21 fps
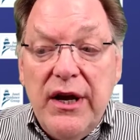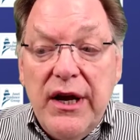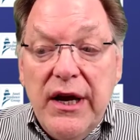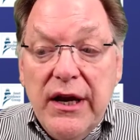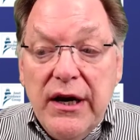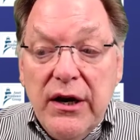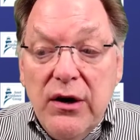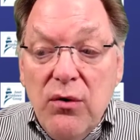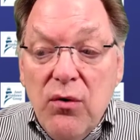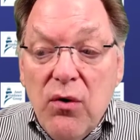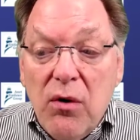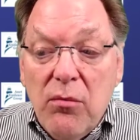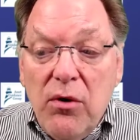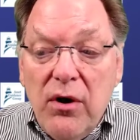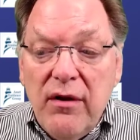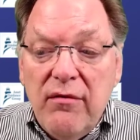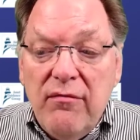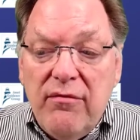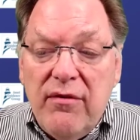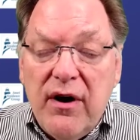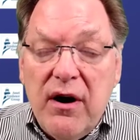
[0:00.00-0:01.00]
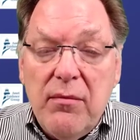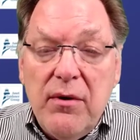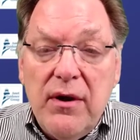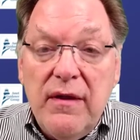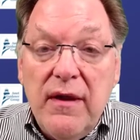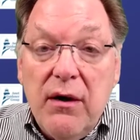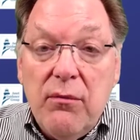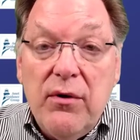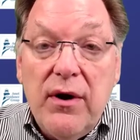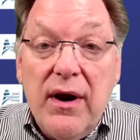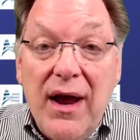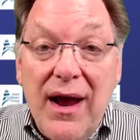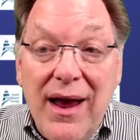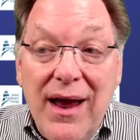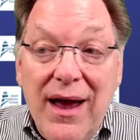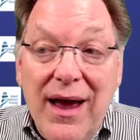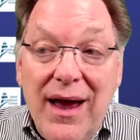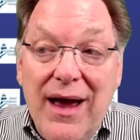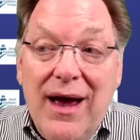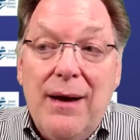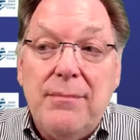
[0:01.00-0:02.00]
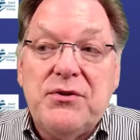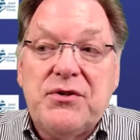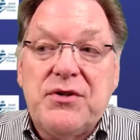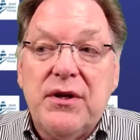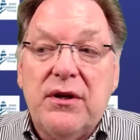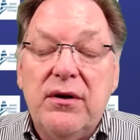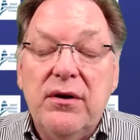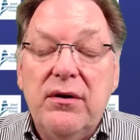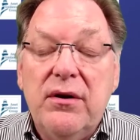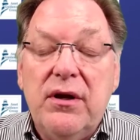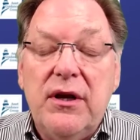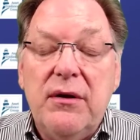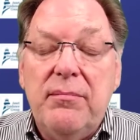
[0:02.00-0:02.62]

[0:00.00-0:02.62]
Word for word: In a normal environment, that would absolutely